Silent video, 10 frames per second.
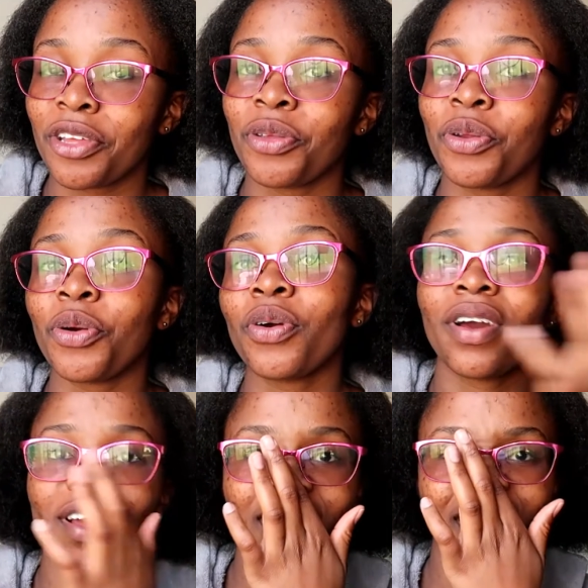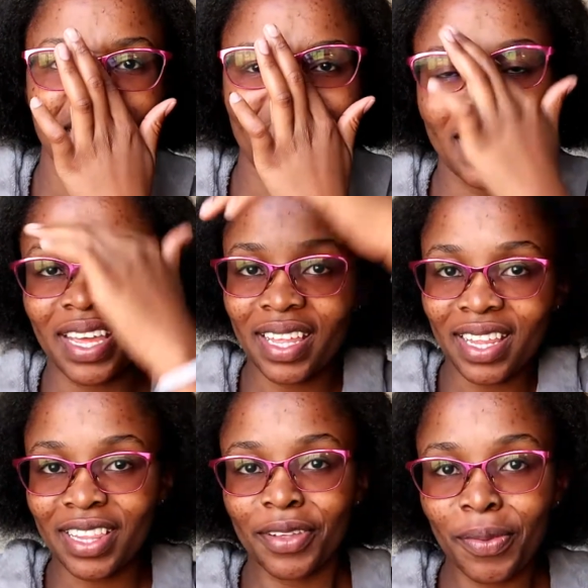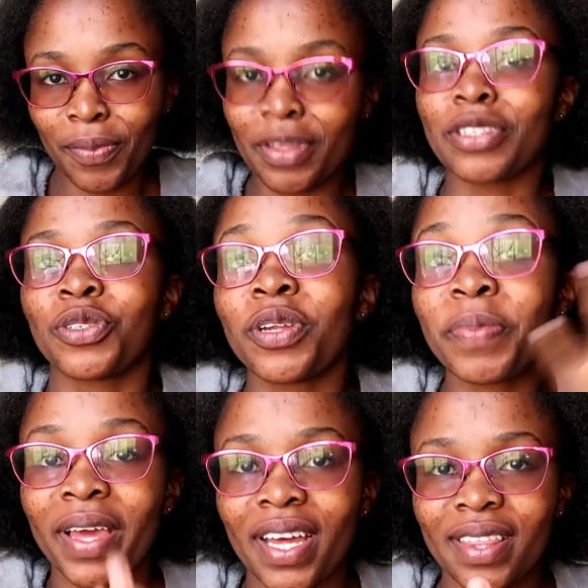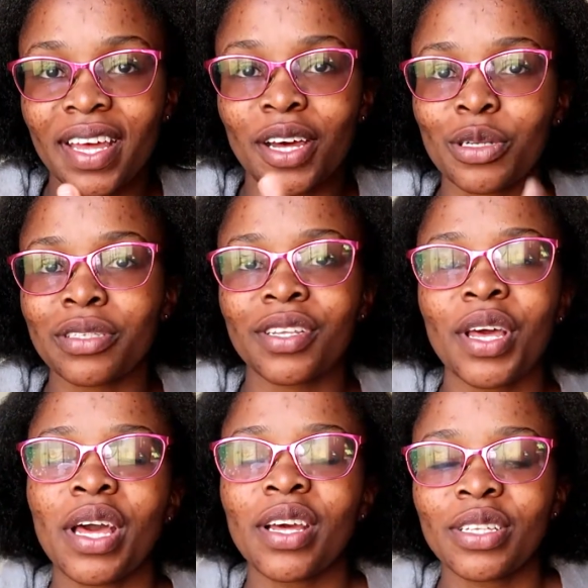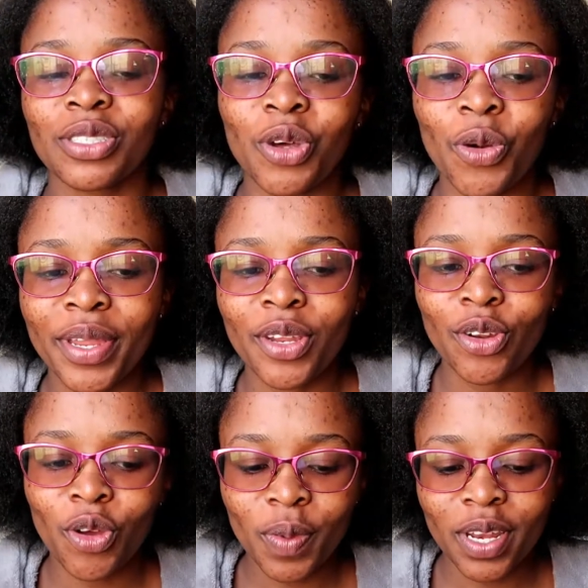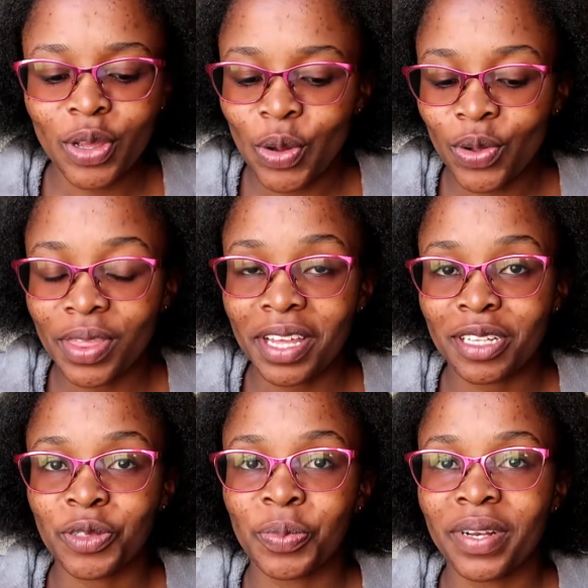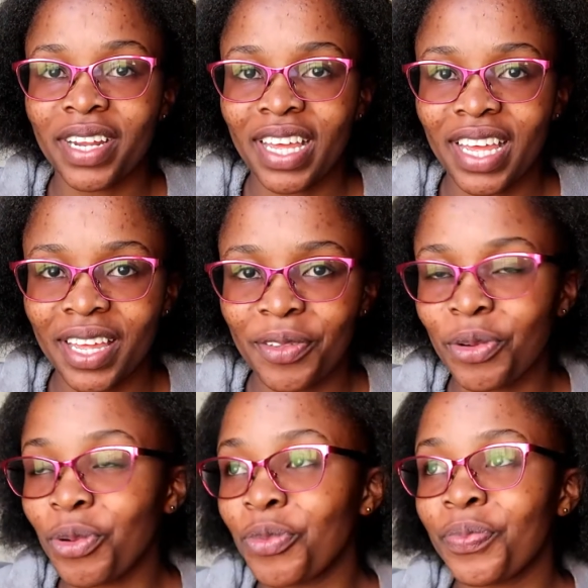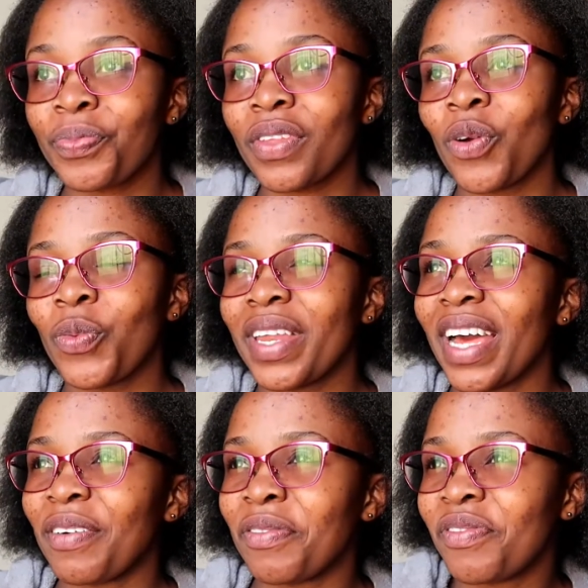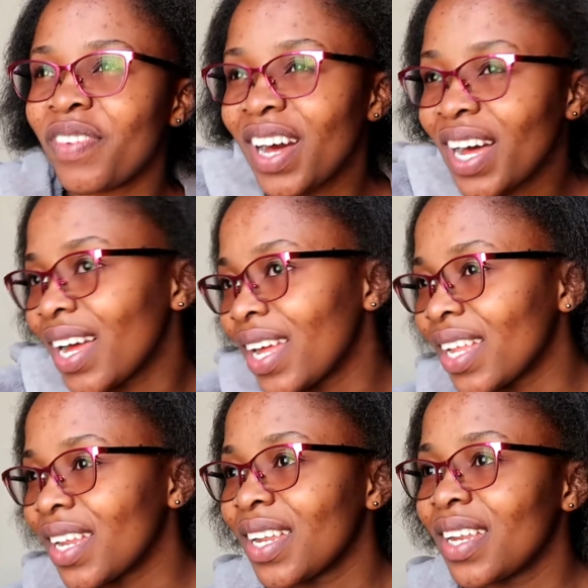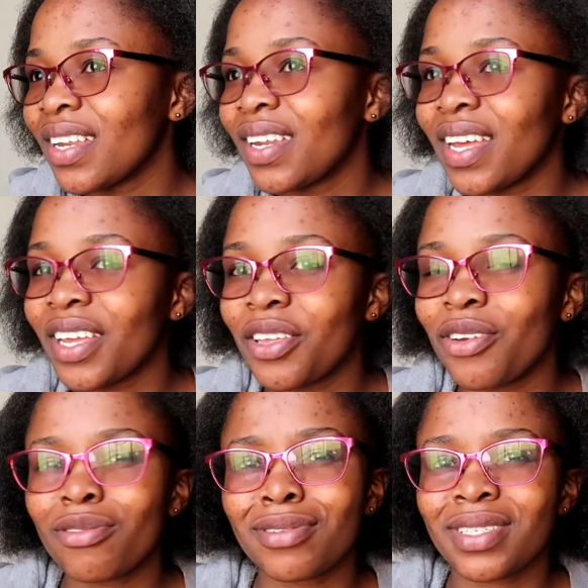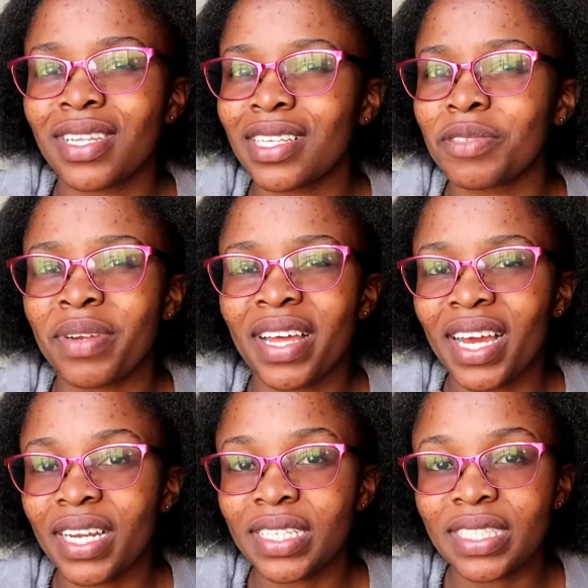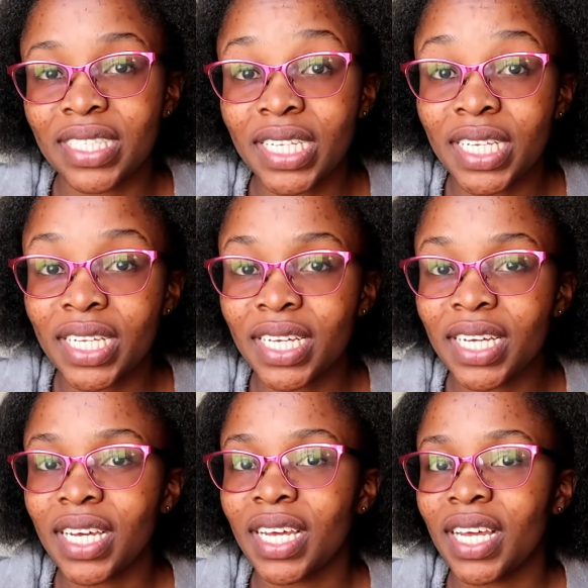you know, like the street behind the house. So we'd normally go there to play, you know, we'd have fun, like, you know, just kids play hide and seek,